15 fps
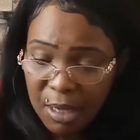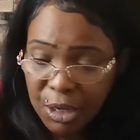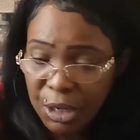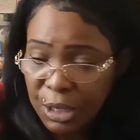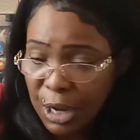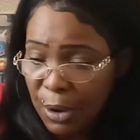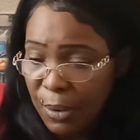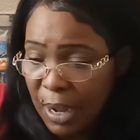
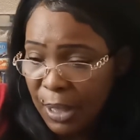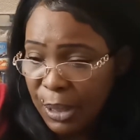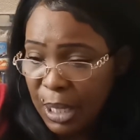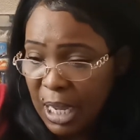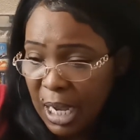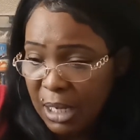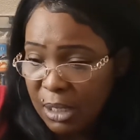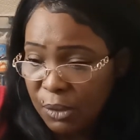You know, at
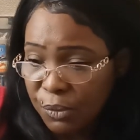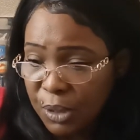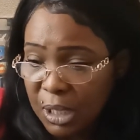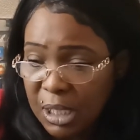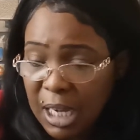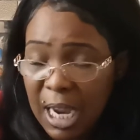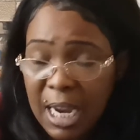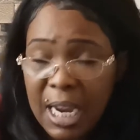the end of the
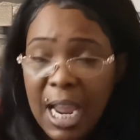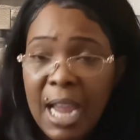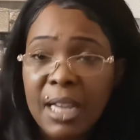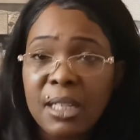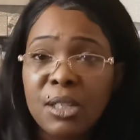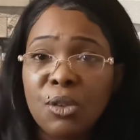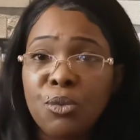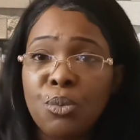day,
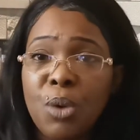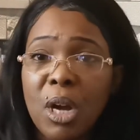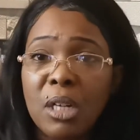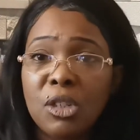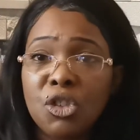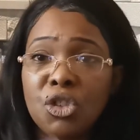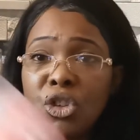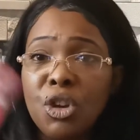Ace of
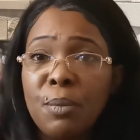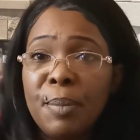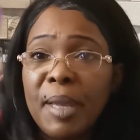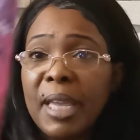Wands, new